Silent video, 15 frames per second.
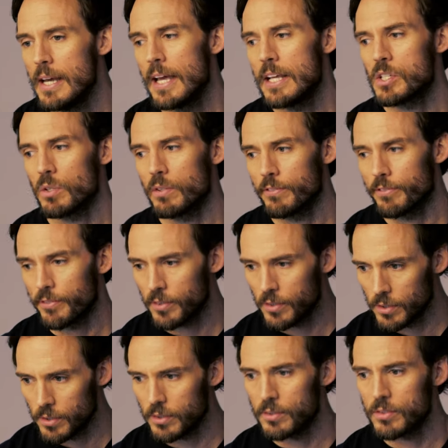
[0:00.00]
he sort of
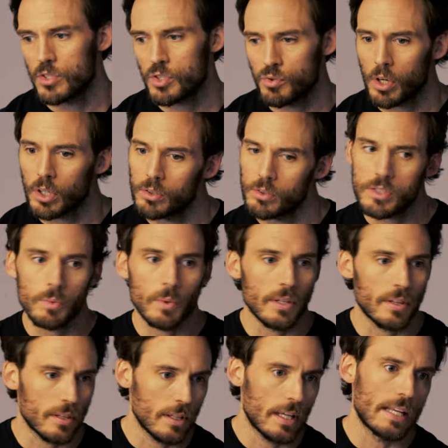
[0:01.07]
struggles
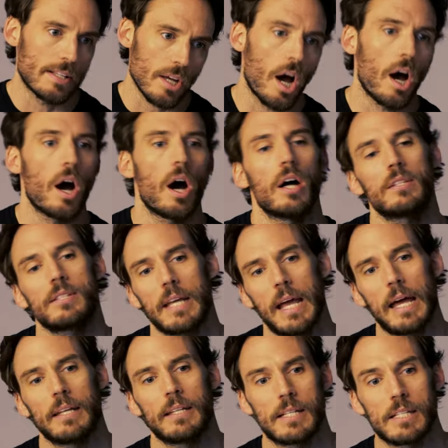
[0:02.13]
with his art
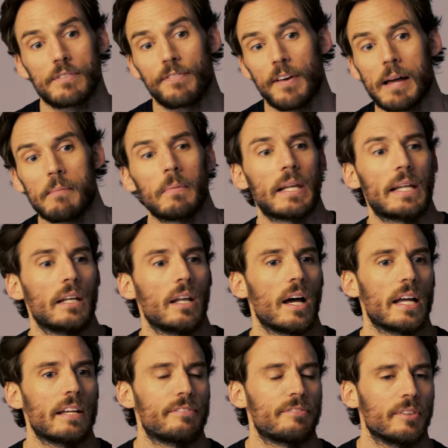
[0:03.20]
and his family
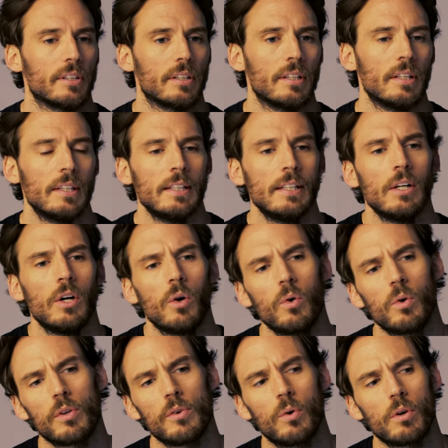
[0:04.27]
life and
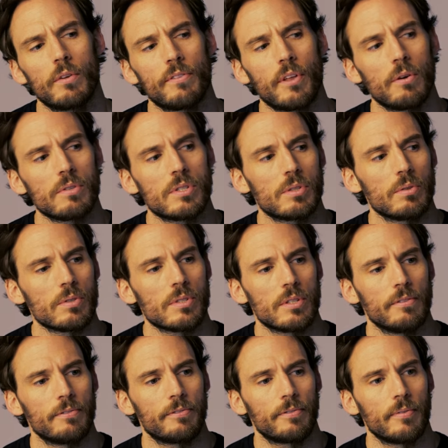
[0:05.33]
all of, all of those sorts
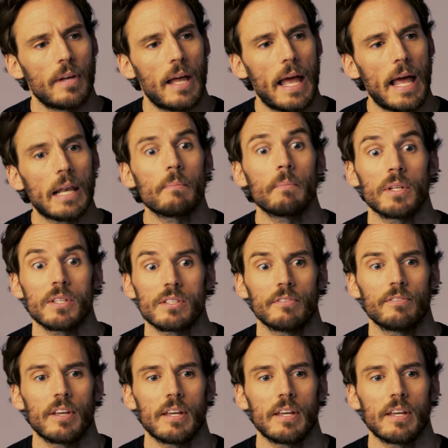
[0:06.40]
of elements of